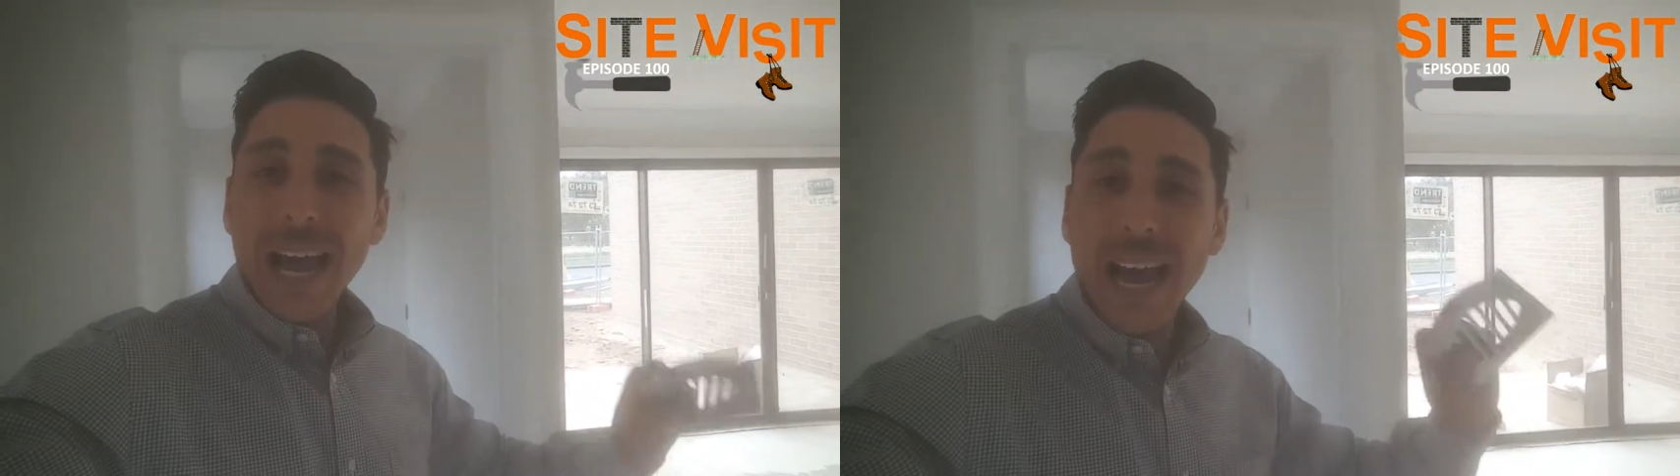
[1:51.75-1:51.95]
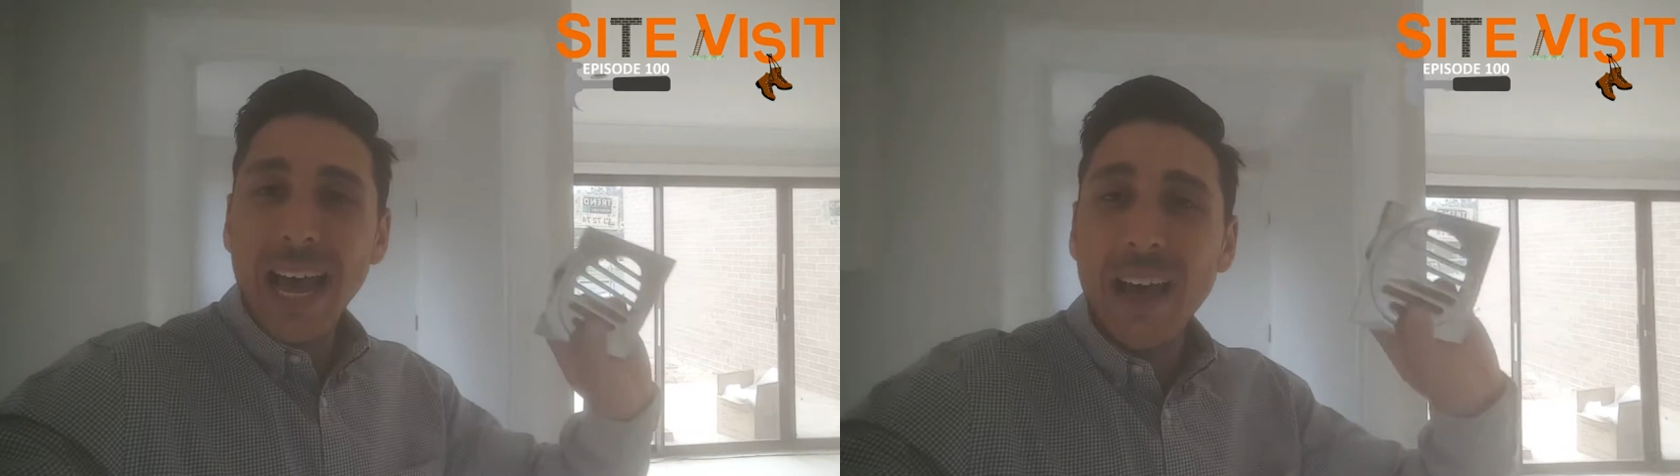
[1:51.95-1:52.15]

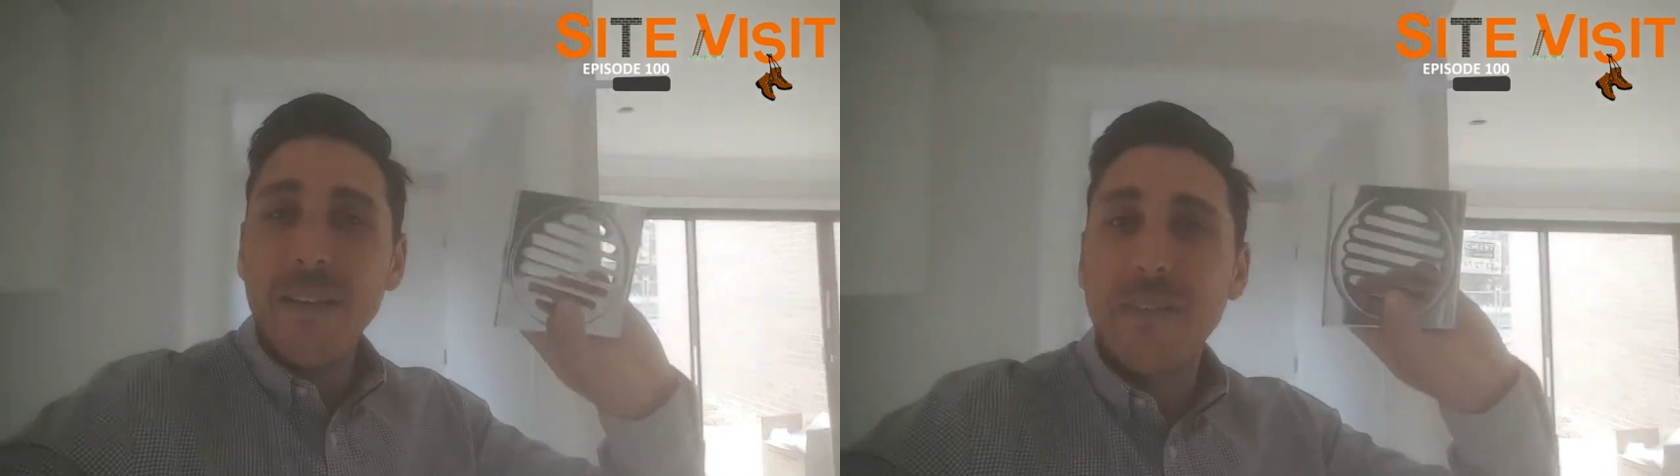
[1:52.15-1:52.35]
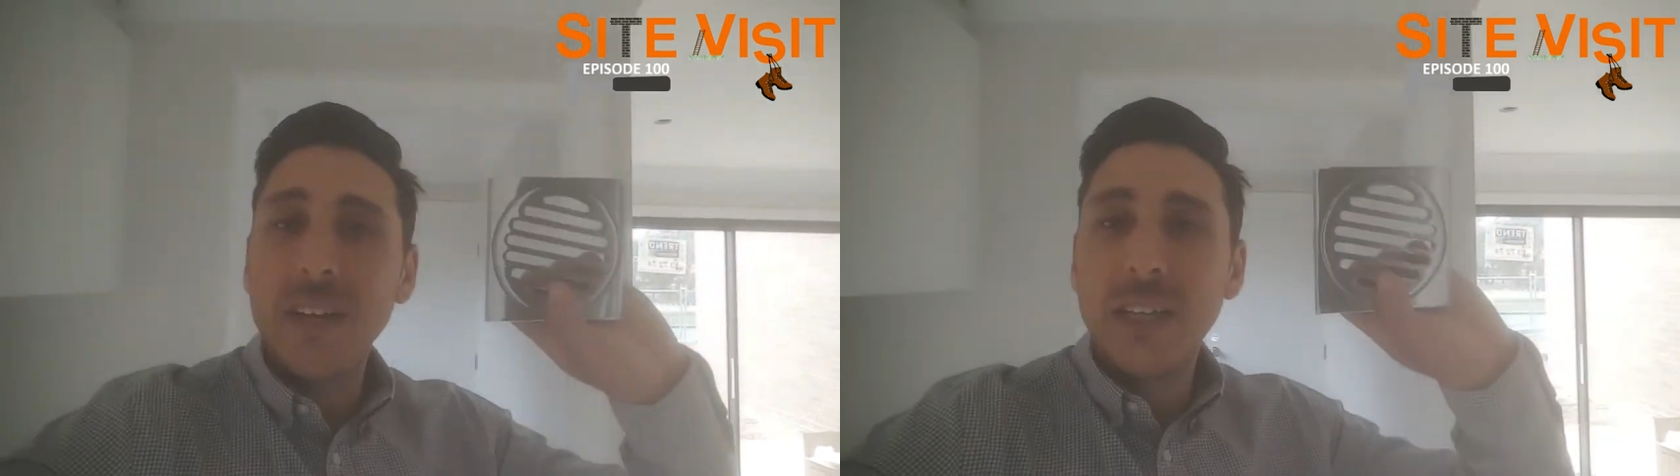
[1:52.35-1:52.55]

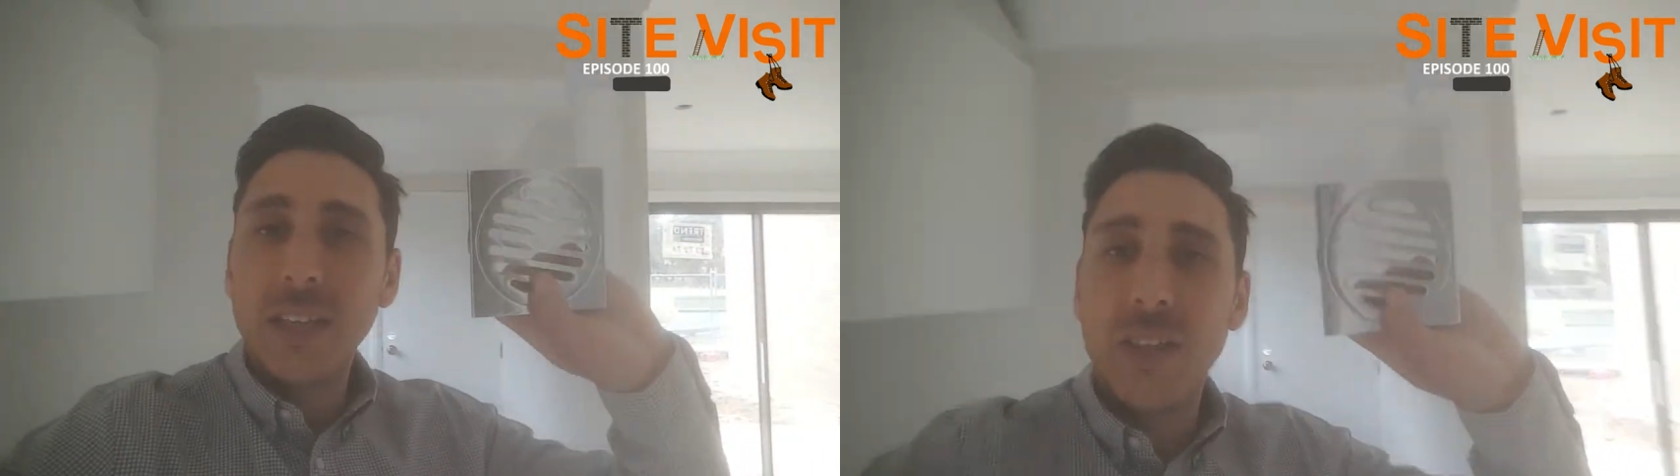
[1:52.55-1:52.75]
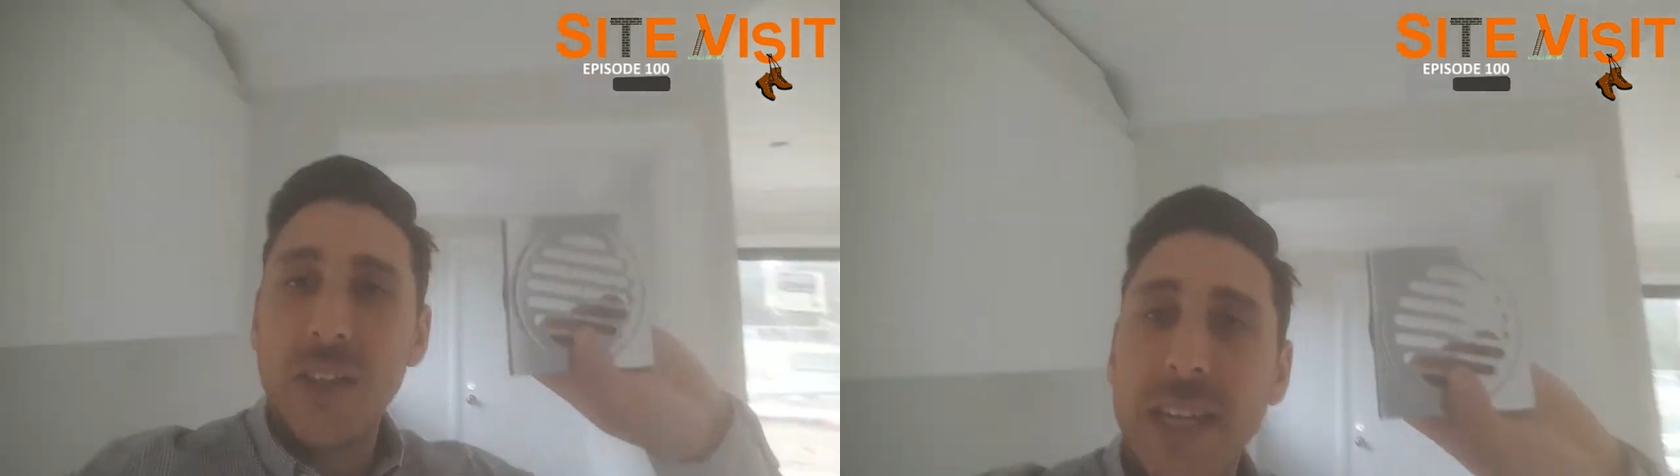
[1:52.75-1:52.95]

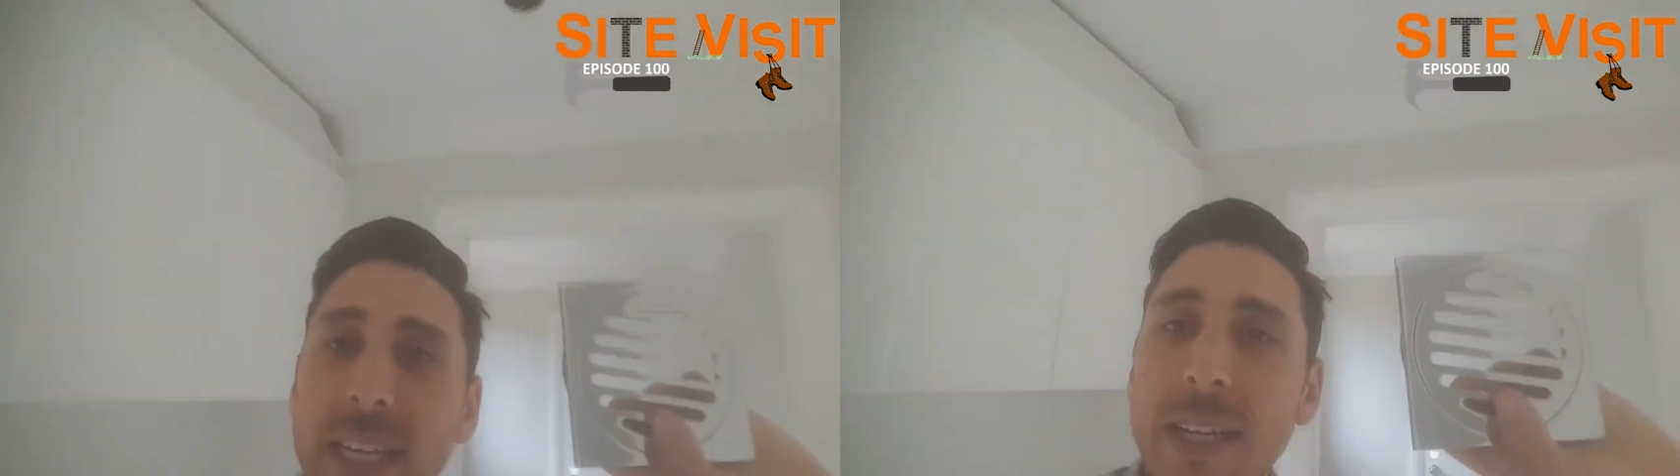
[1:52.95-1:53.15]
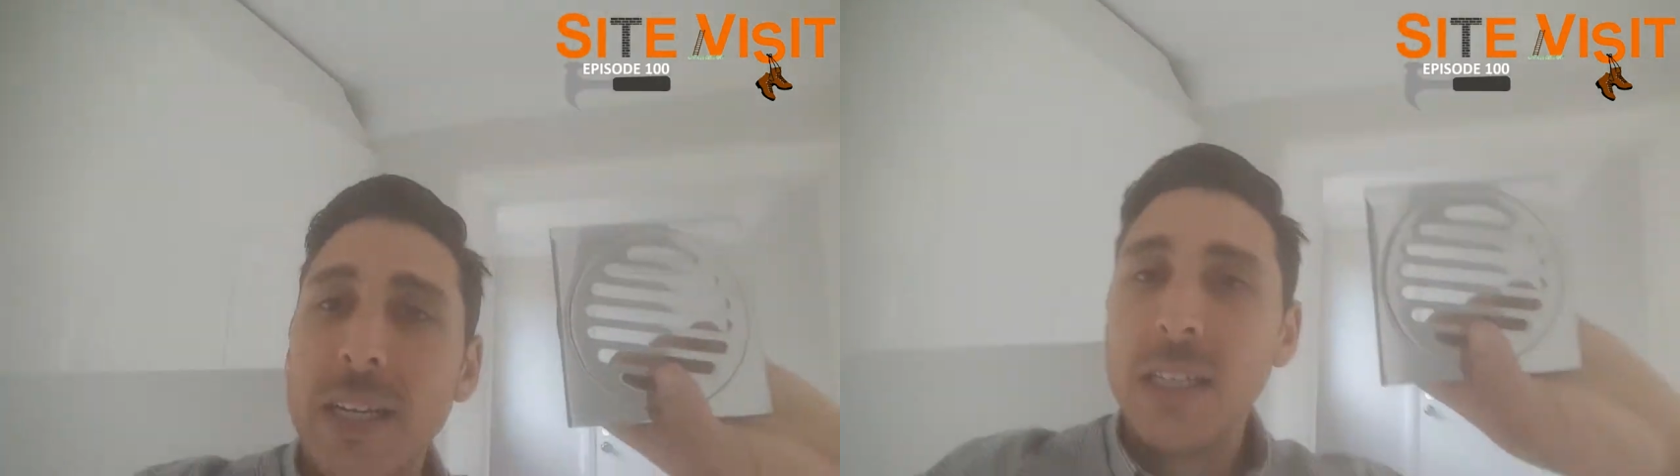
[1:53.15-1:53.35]
have
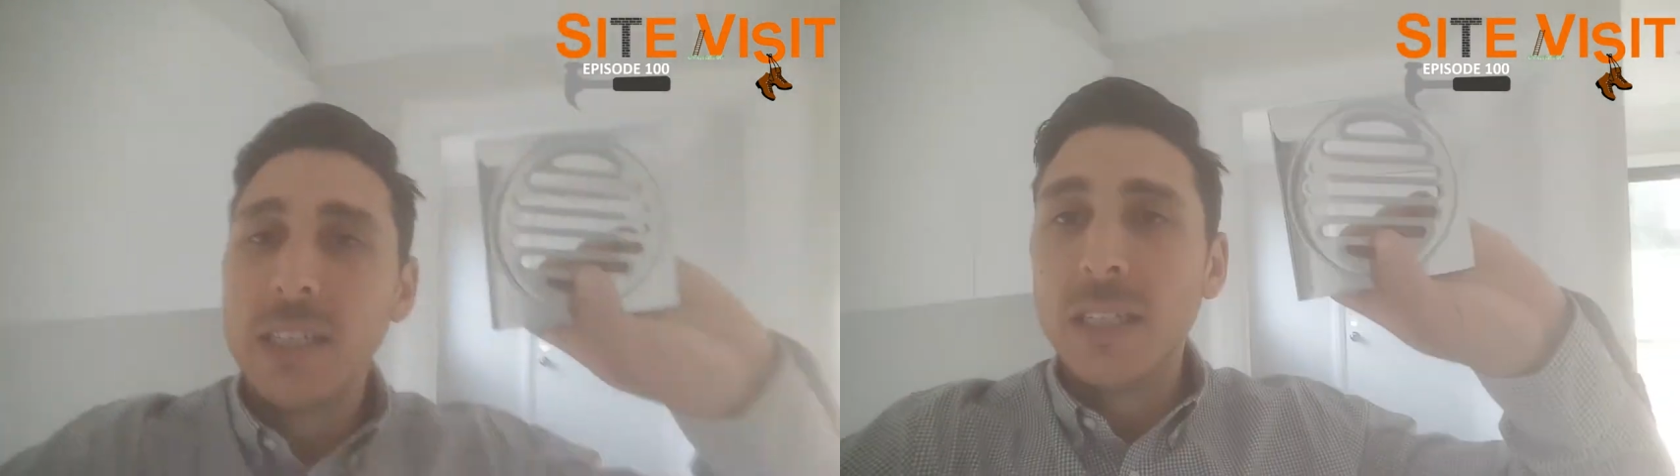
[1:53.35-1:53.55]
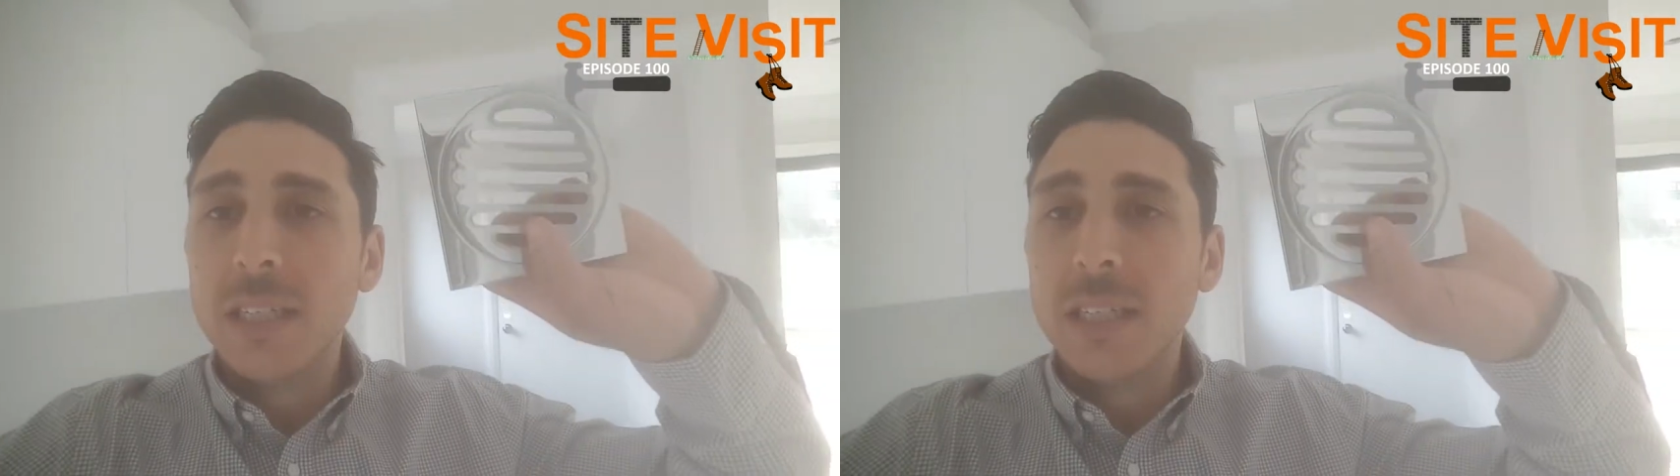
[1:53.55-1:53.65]
the